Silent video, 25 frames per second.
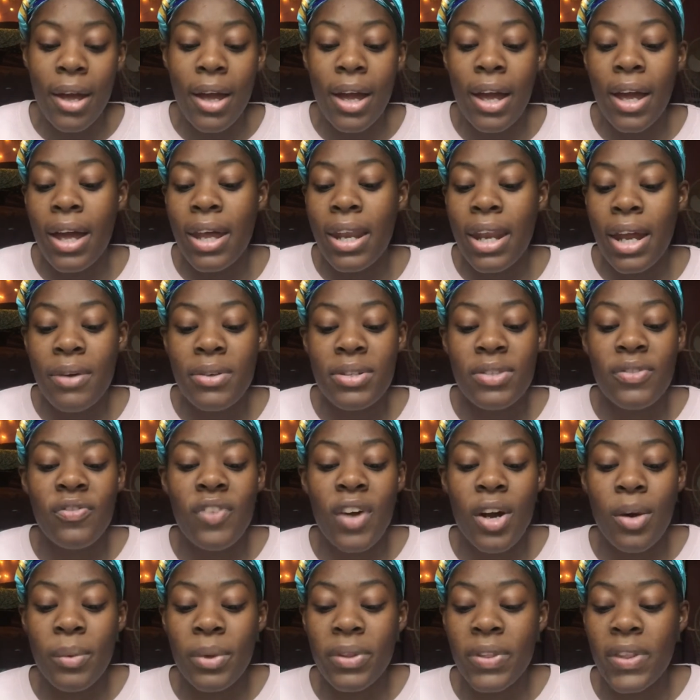And I was
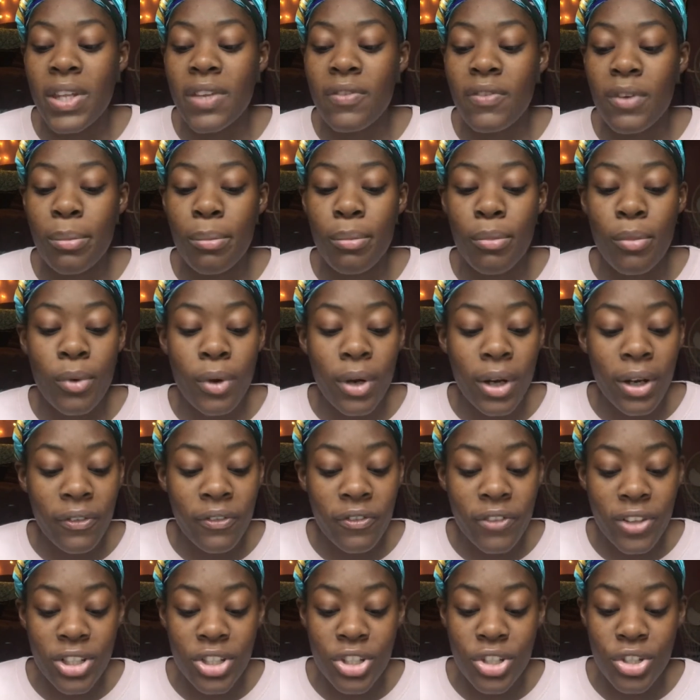felt with even more
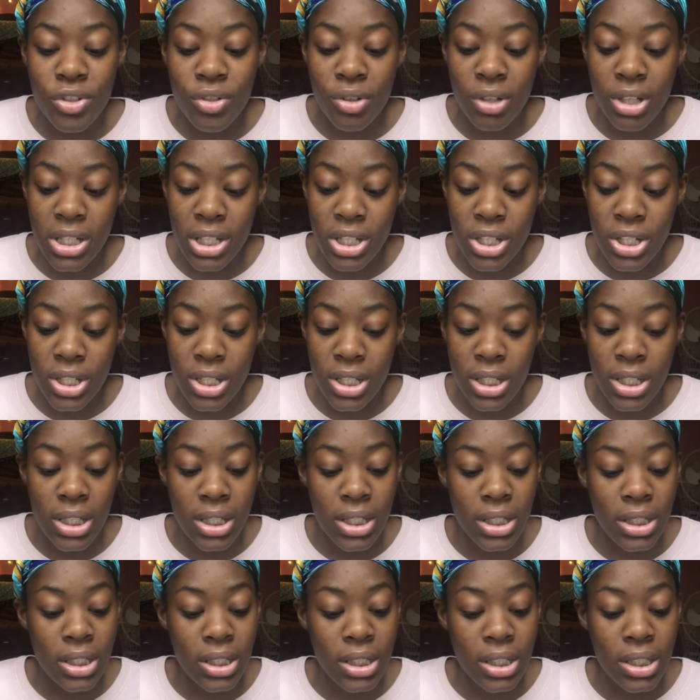
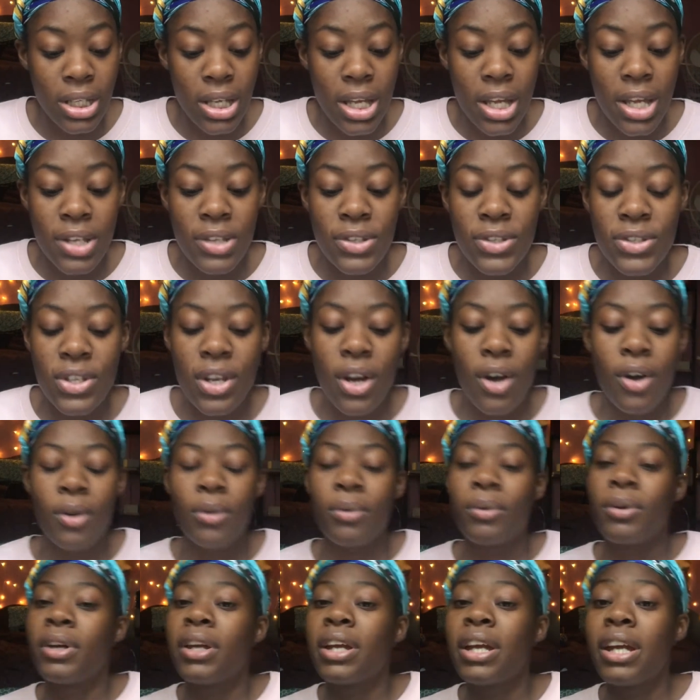frustration.
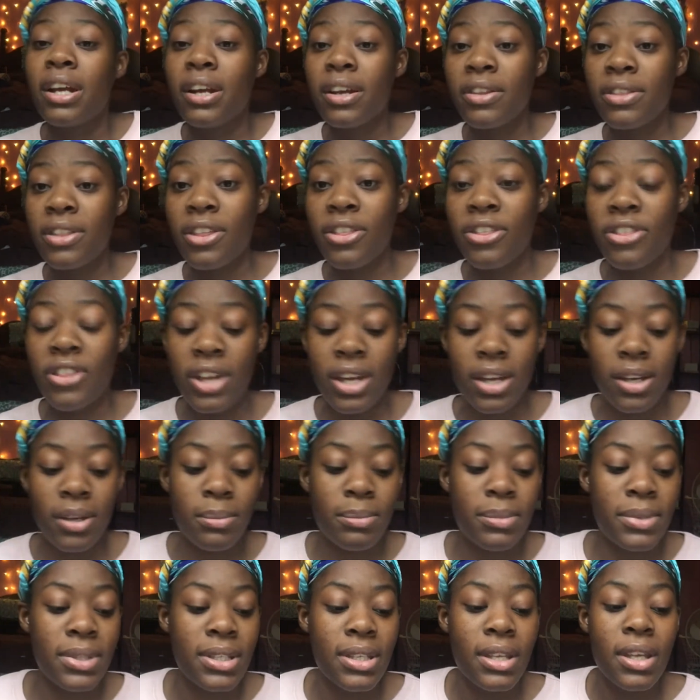So here are the
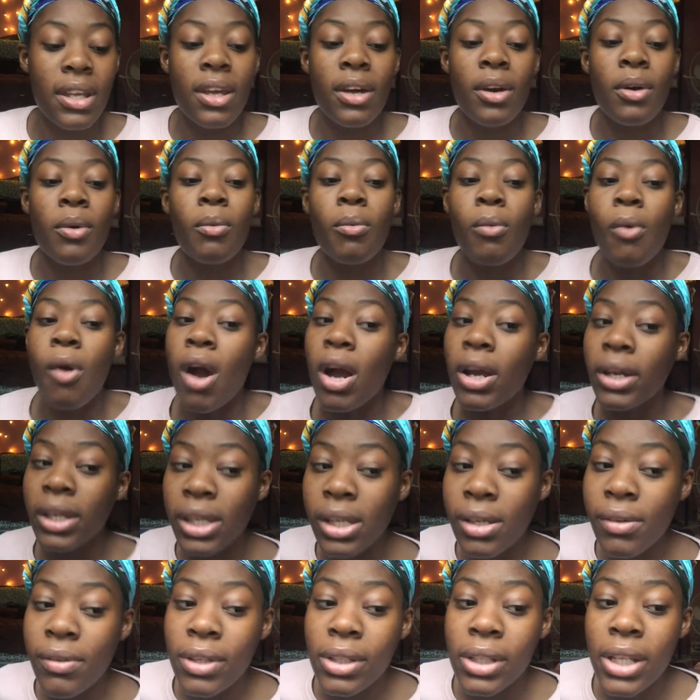themes
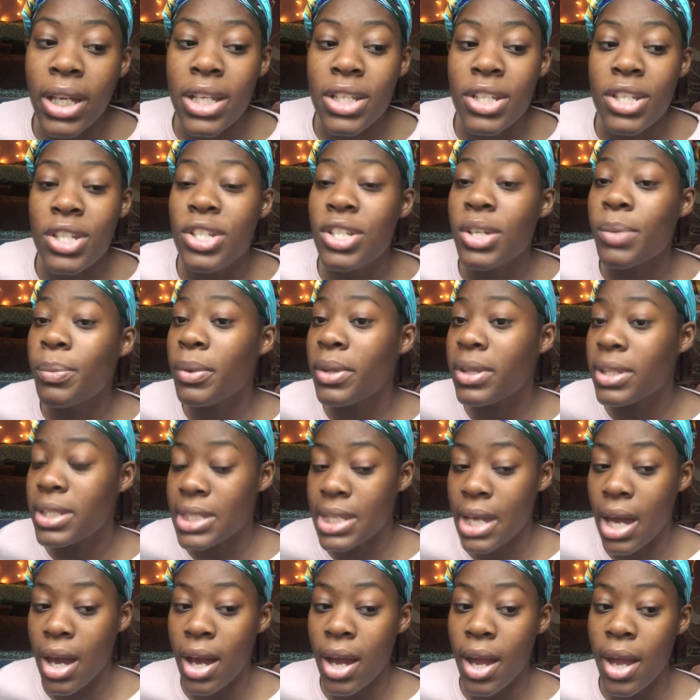wonky relationship with
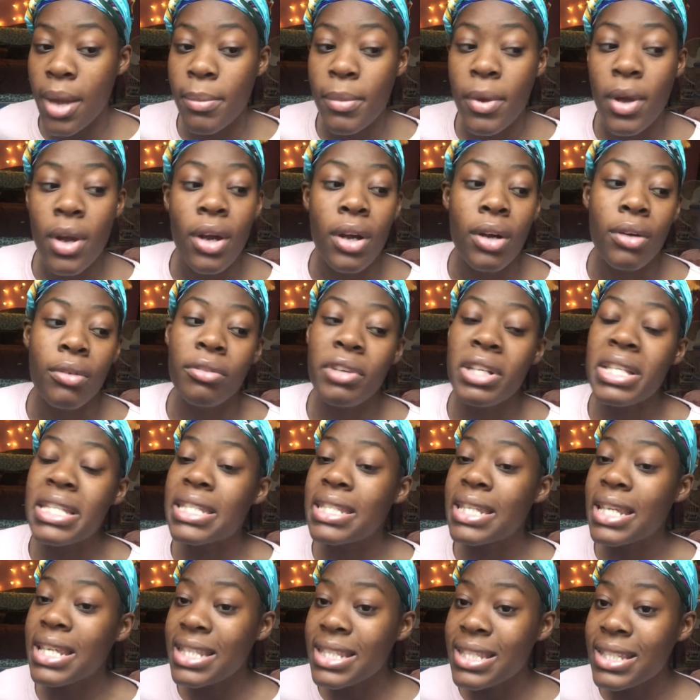time,
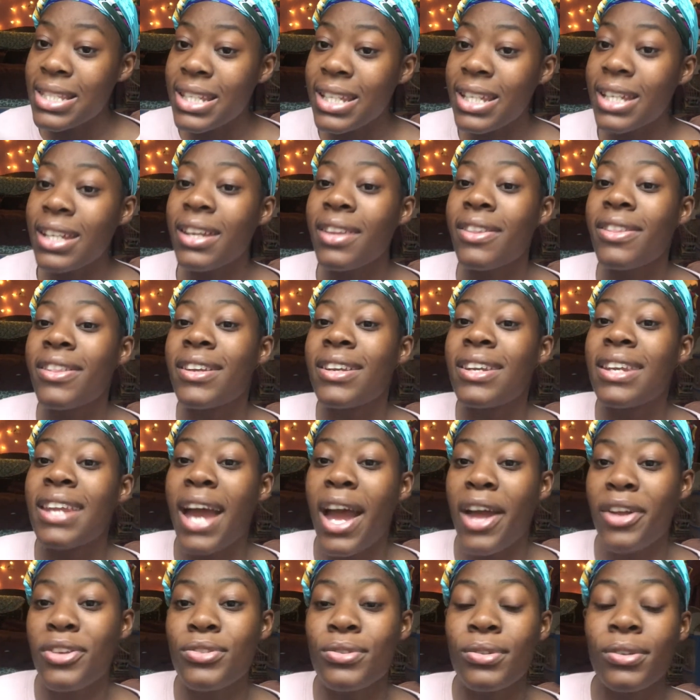resisting the
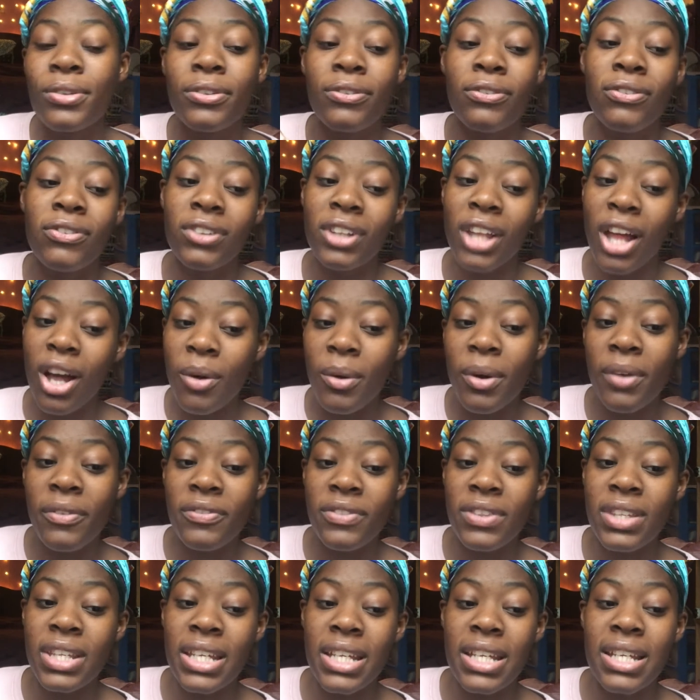natural flow of
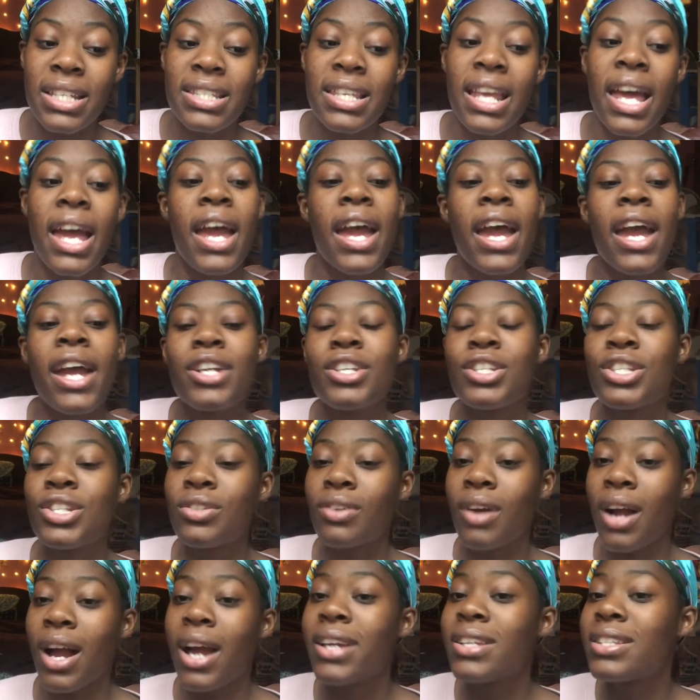things, and
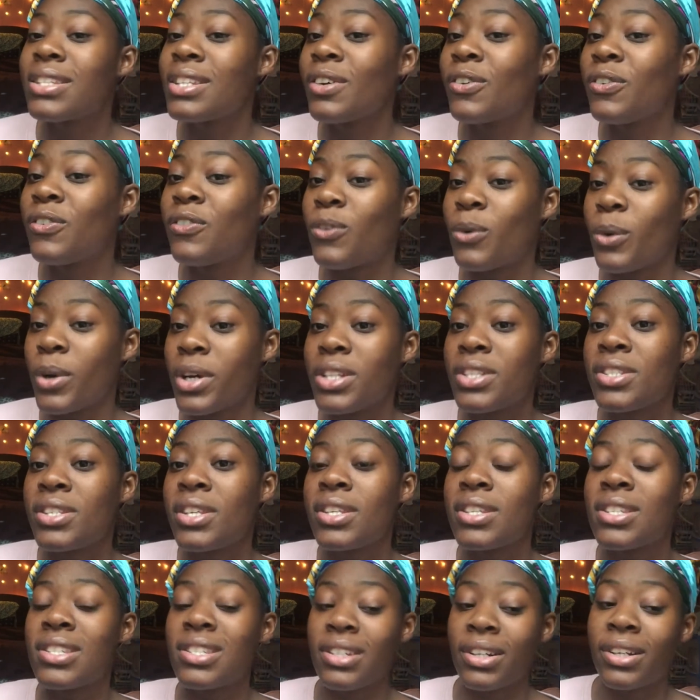trying to force
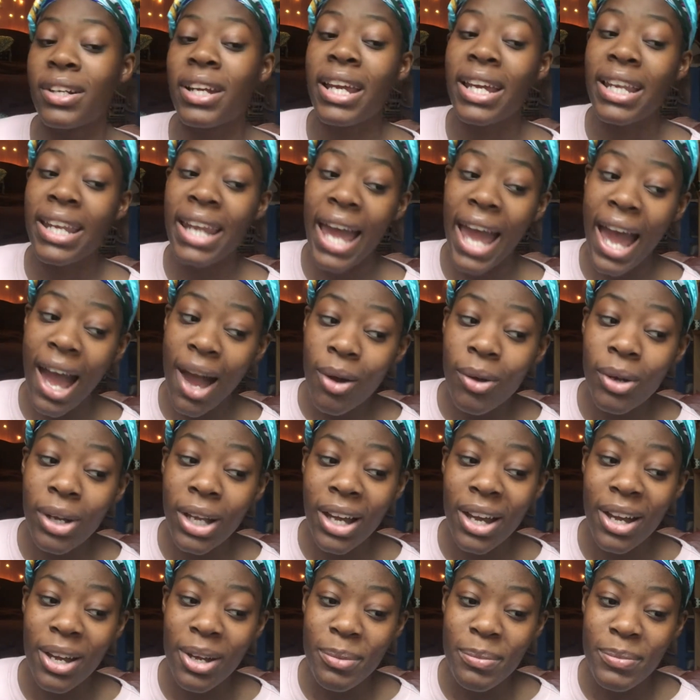certain
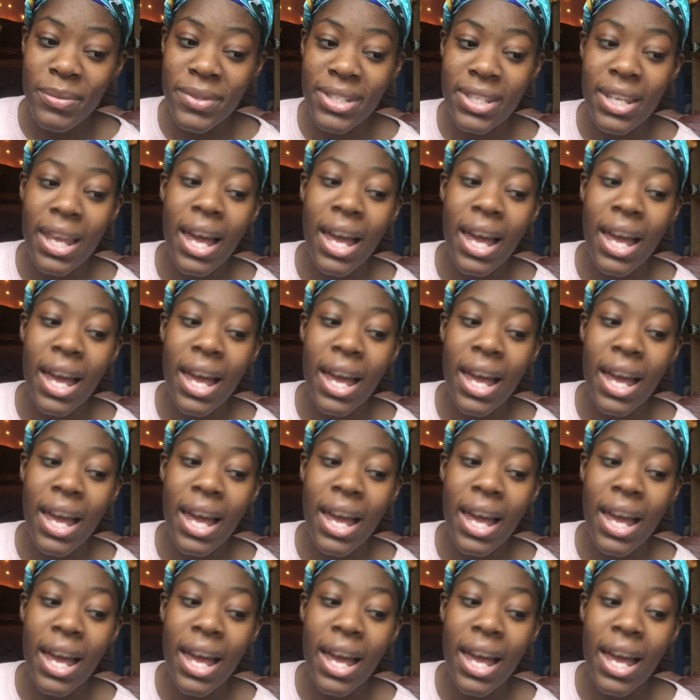outcomes.